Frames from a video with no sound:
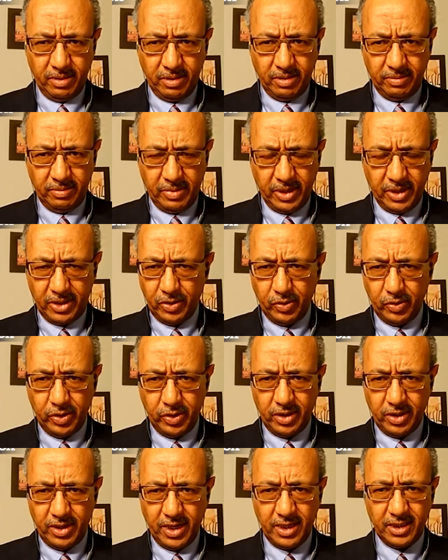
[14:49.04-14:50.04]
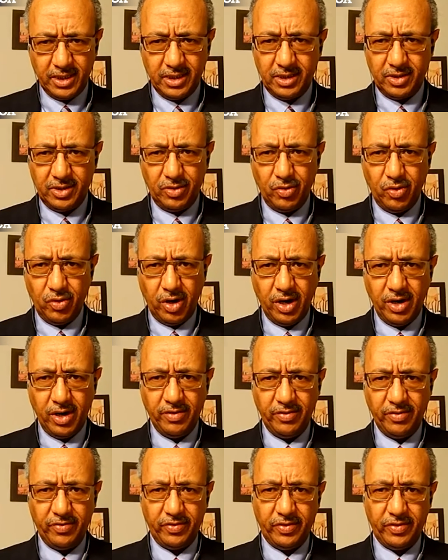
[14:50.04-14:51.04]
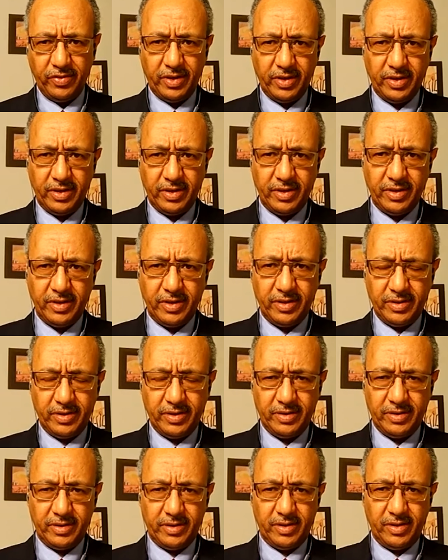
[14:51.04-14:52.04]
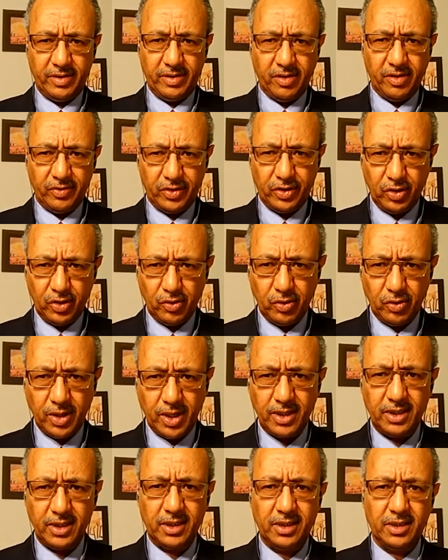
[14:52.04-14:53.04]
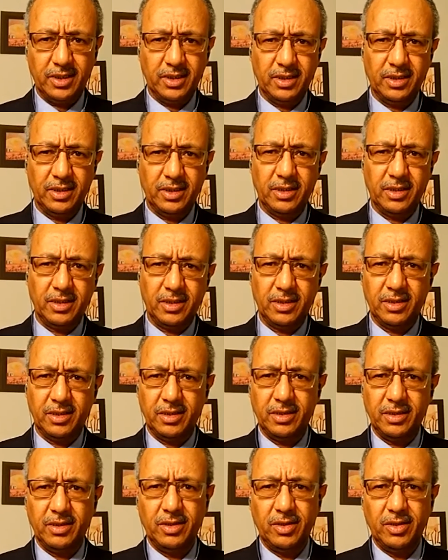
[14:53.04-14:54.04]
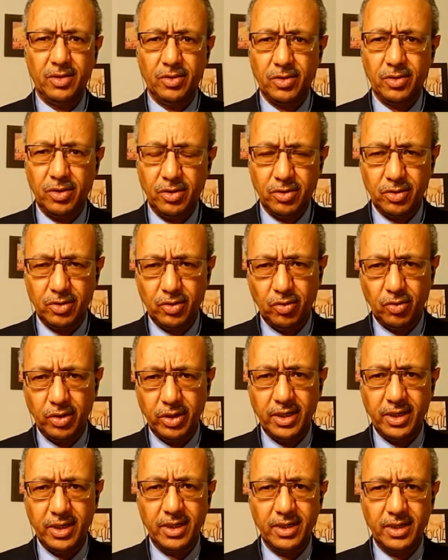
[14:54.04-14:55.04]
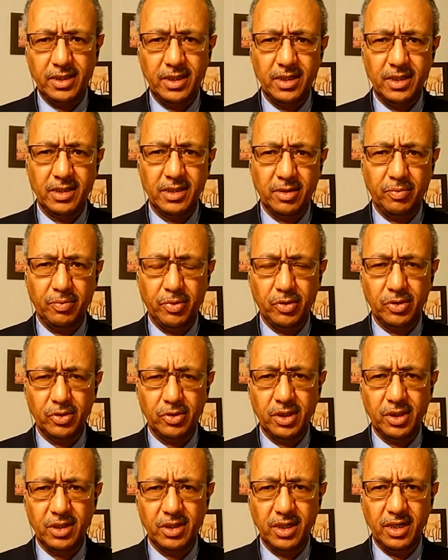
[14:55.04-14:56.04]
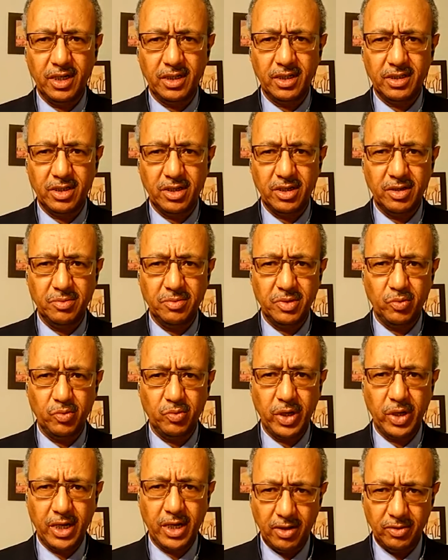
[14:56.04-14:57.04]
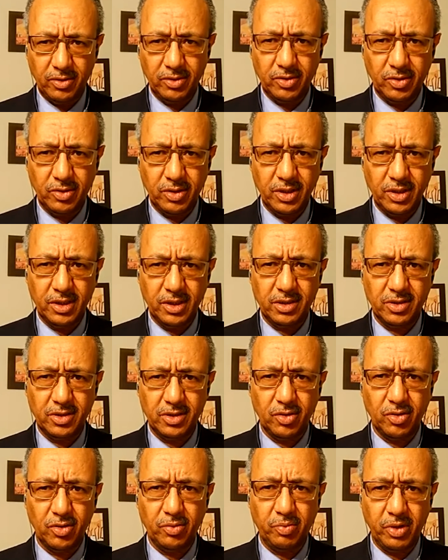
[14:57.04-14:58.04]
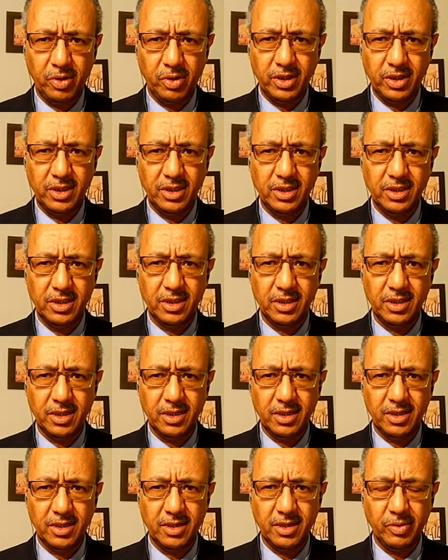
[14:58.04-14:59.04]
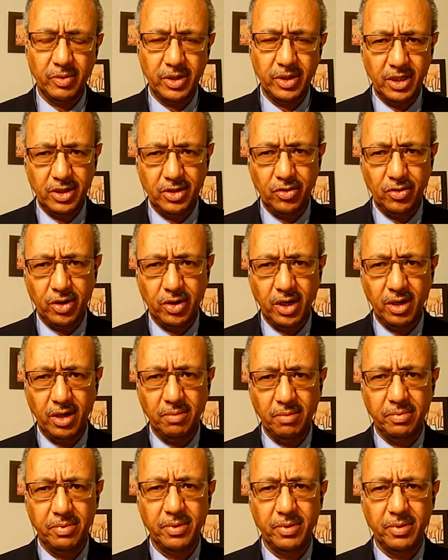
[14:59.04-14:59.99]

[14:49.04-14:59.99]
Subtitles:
by doing this, you have shown us your solidarity and support in real terms. We count on it, so please, we need your help.